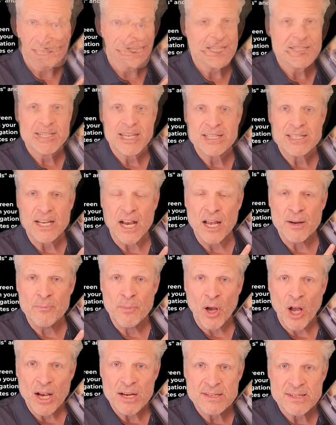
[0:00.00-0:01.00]
Let's get to
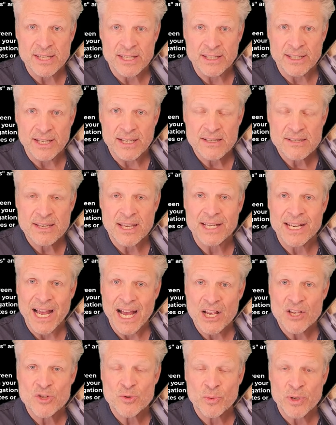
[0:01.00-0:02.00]
unboxing this, and
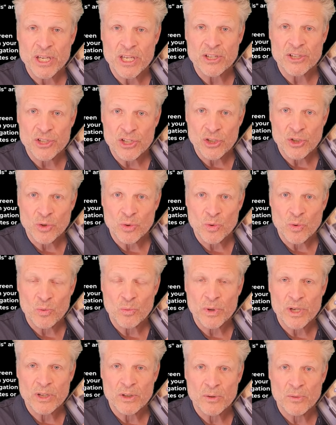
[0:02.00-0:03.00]
as we do,
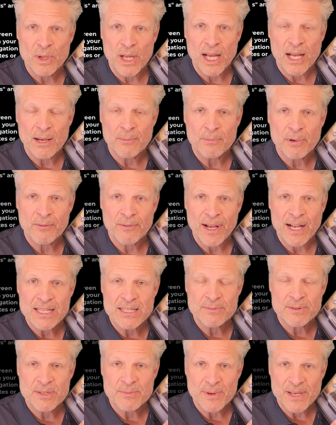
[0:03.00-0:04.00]
we'll uh, provide
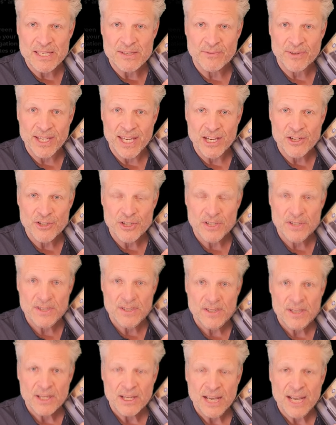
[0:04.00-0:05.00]
some
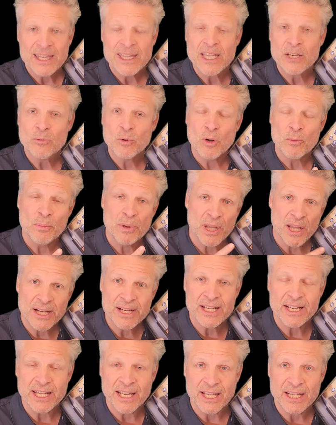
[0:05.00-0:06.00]
specifications, and then we'll
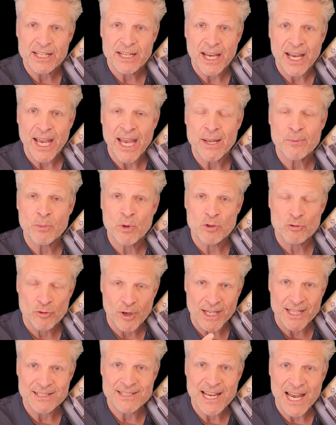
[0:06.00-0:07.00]
plug it in and we'll
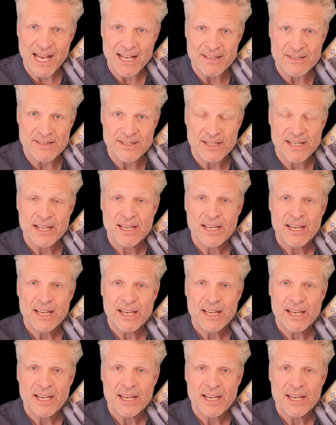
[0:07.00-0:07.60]
run a test